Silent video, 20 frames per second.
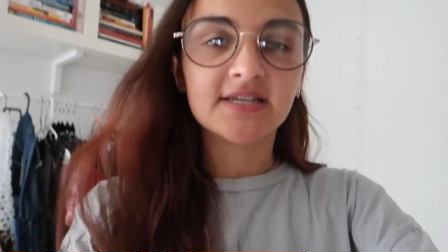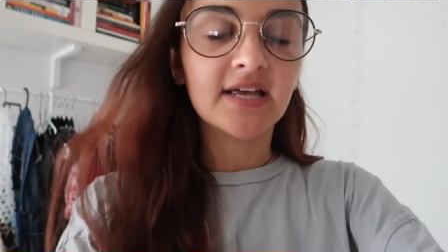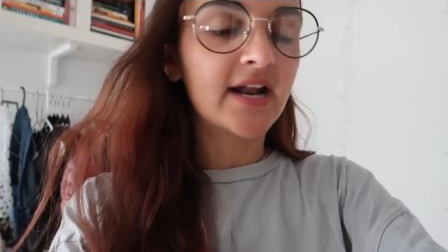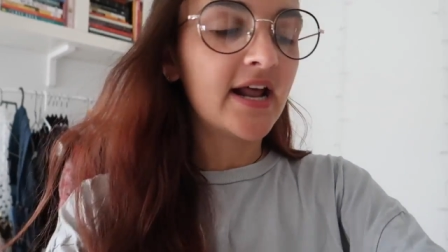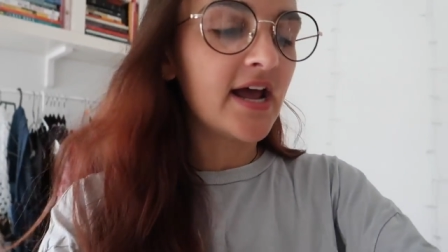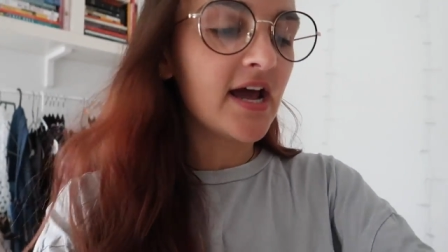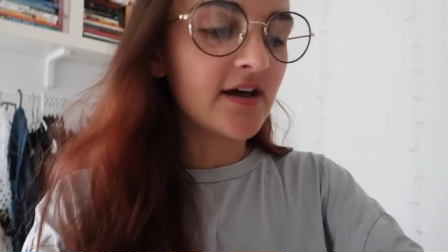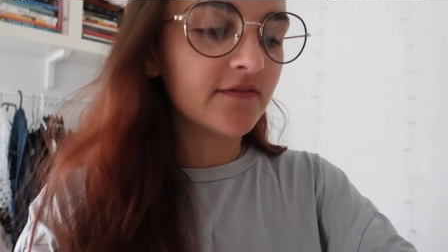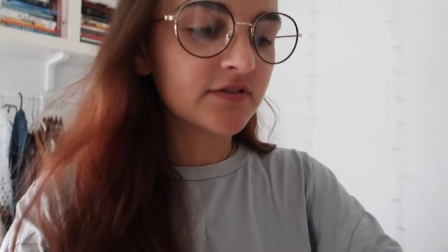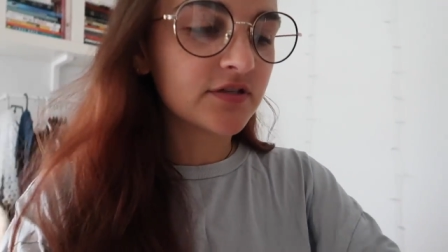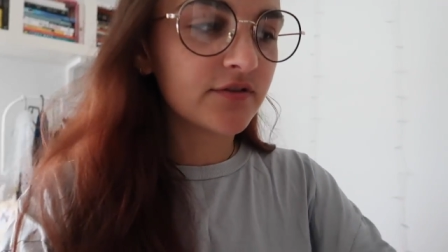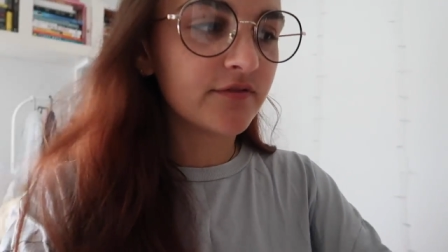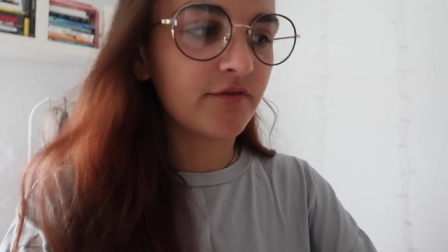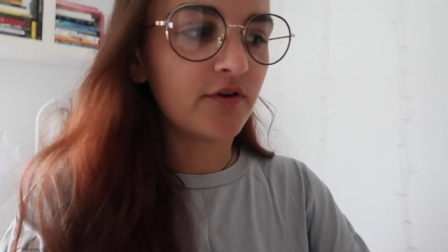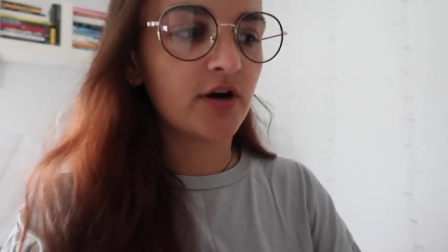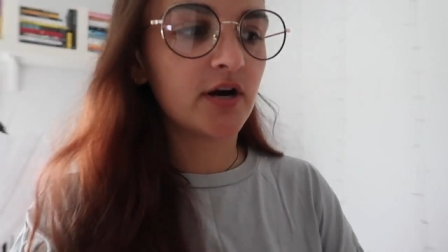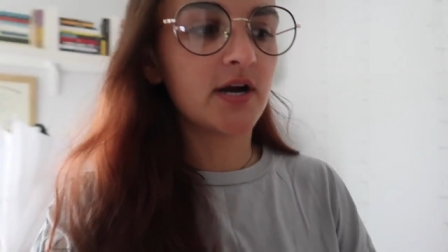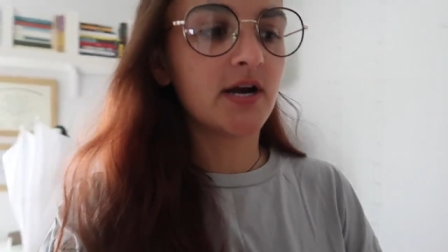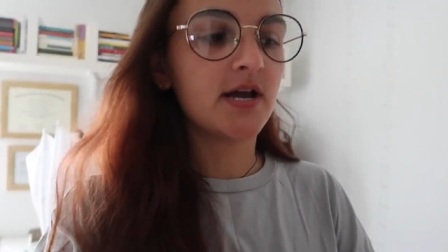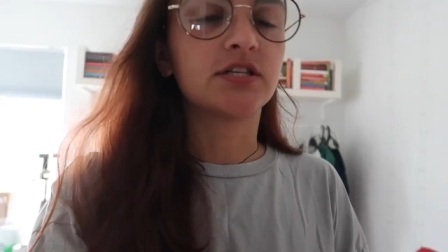that I have so
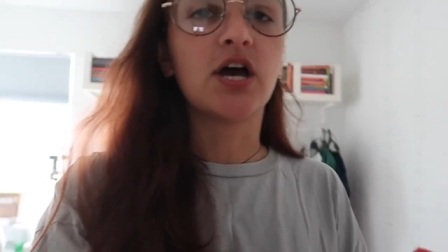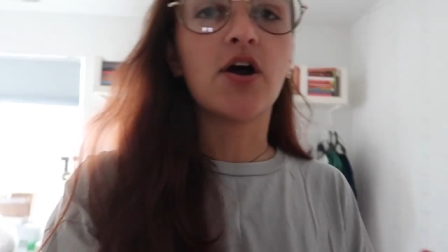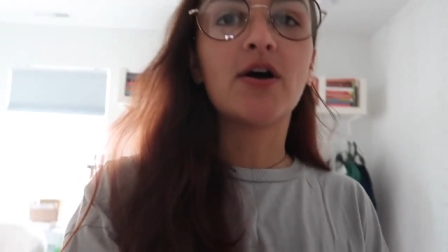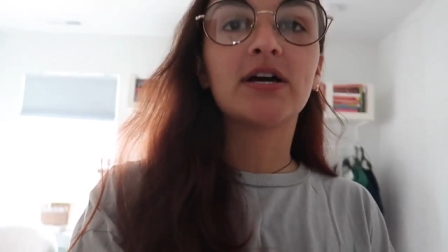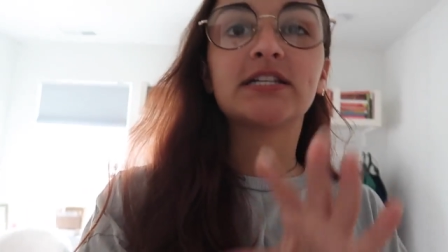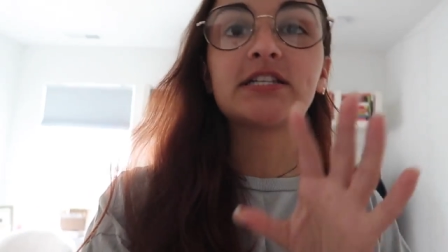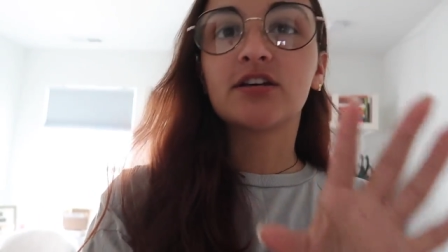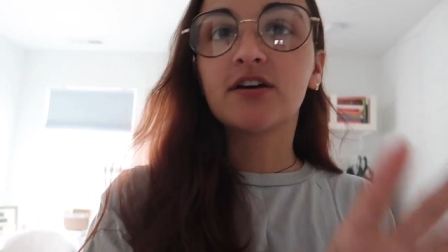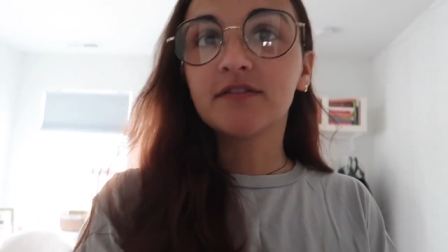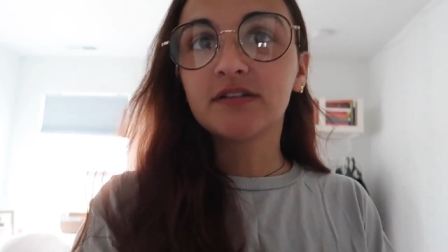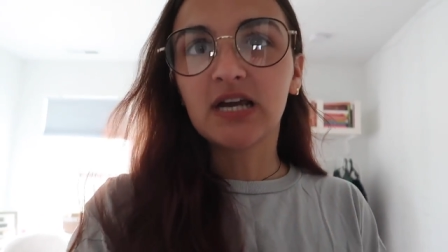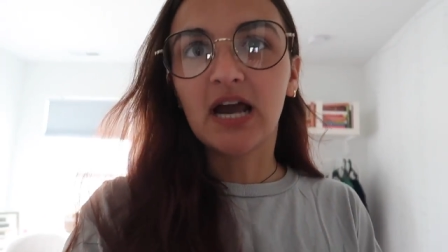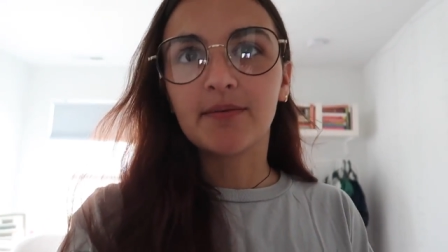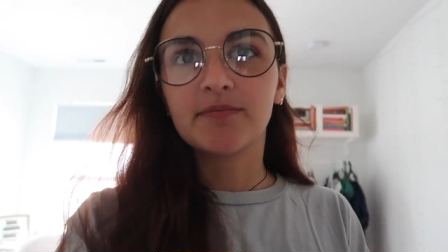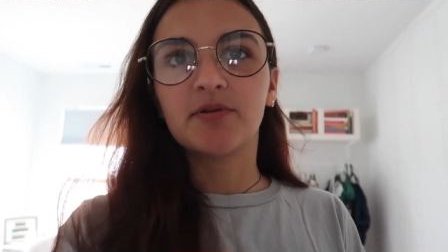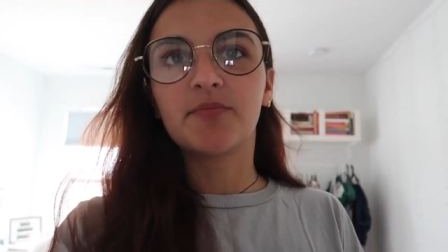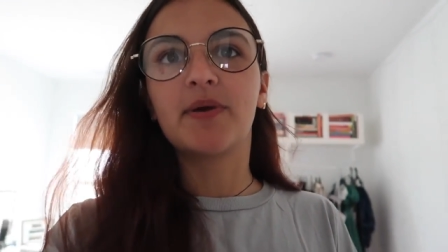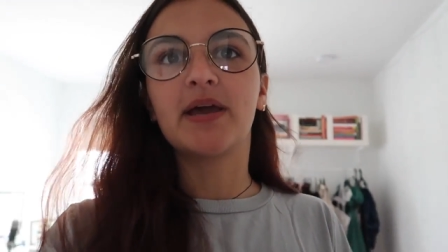far. So I still have time to